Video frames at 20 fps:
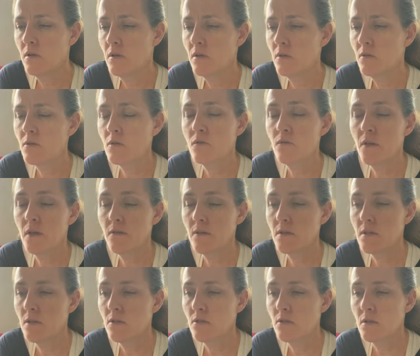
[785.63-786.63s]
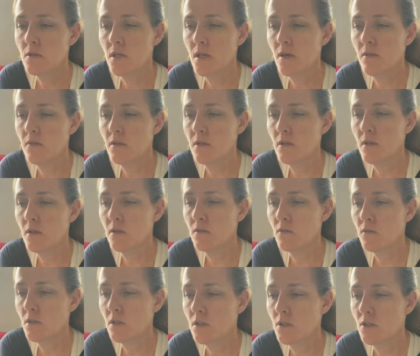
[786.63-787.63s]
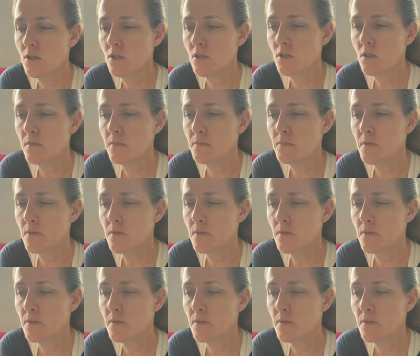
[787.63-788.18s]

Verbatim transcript: those are 5 essentials to having a healthy relationship.